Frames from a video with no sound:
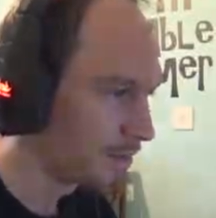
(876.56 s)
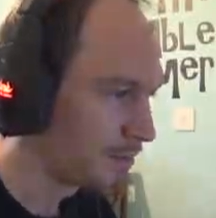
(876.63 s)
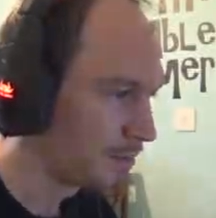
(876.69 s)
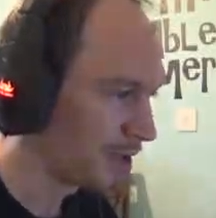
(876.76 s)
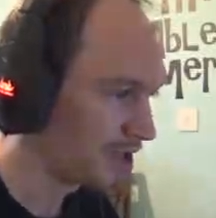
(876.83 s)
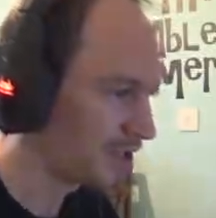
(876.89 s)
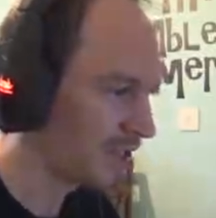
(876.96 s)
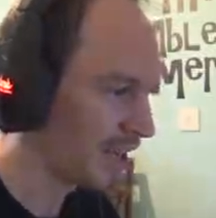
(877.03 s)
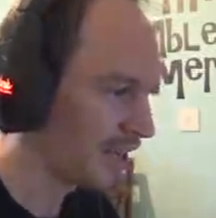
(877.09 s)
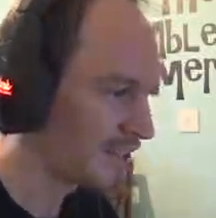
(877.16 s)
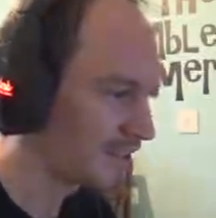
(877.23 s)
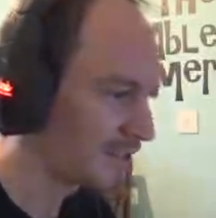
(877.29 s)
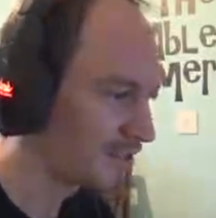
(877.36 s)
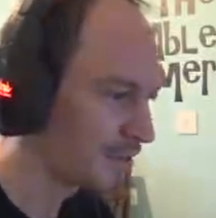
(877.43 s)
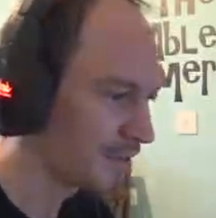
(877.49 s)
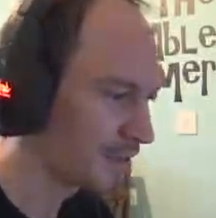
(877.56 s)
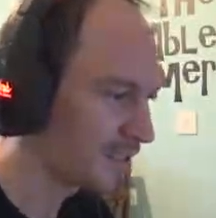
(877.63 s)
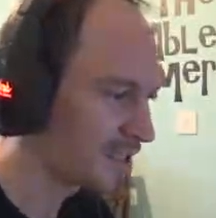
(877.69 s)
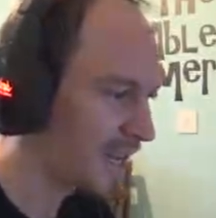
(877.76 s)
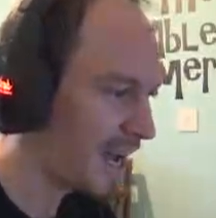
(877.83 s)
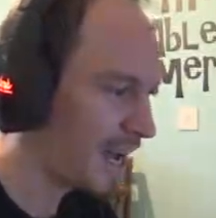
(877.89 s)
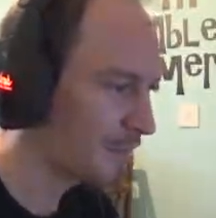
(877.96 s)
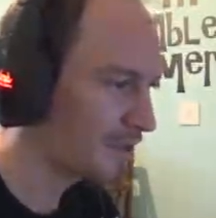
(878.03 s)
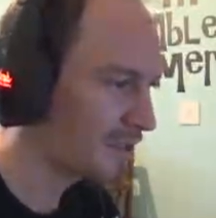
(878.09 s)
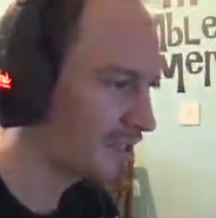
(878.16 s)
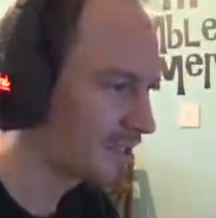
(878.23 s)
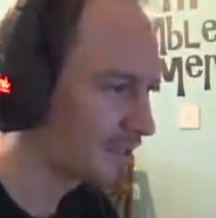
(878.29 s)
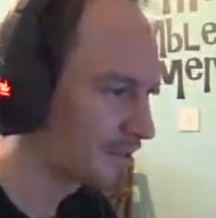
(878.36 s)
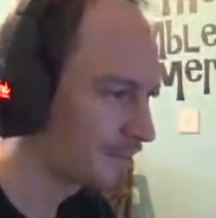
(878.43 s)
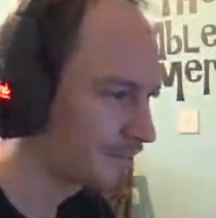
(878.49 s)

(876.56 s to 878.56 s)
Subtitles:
percentage from the taps,